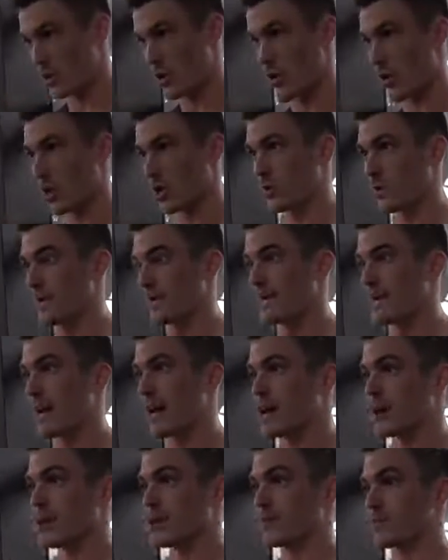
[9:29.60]
go all the way
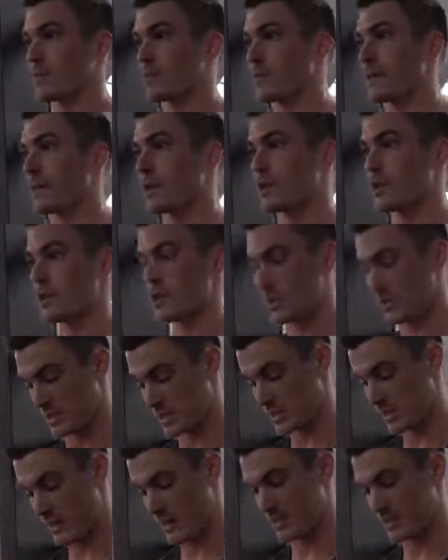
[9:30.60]
down, and from there you want
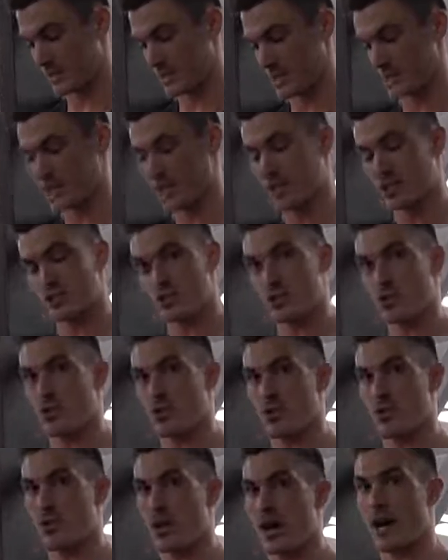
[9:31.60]
this basically touching
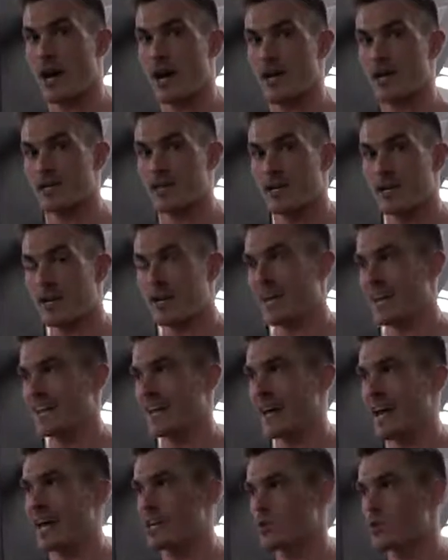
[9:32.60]
your thighs.
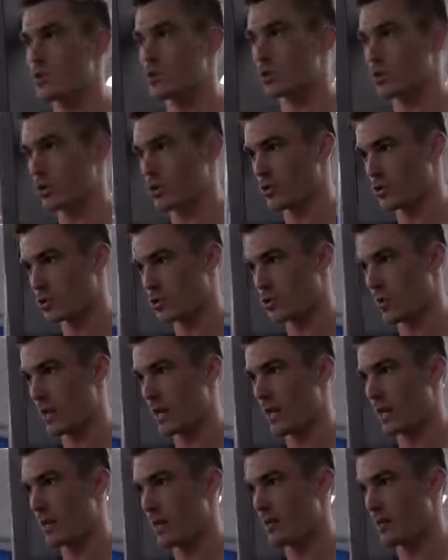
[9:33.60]
And as you curl this
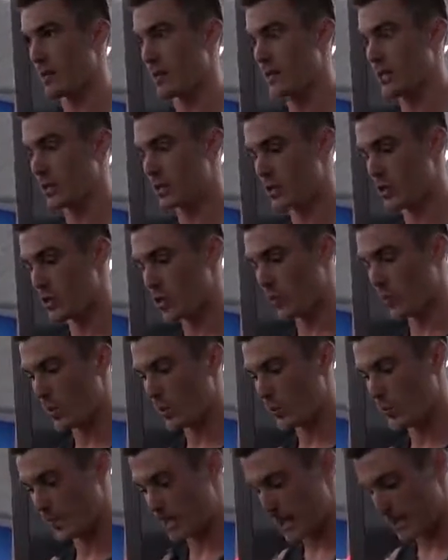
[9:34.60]
weight up, you don't
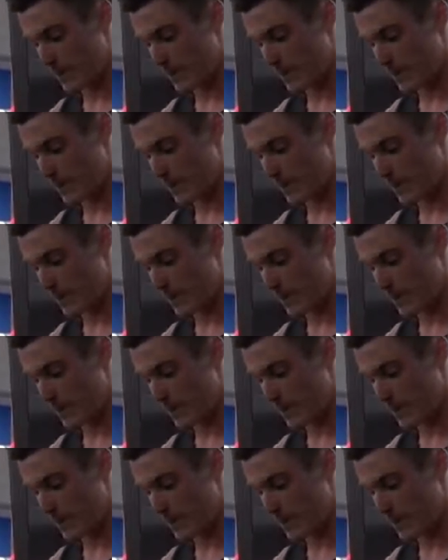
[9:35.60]
want it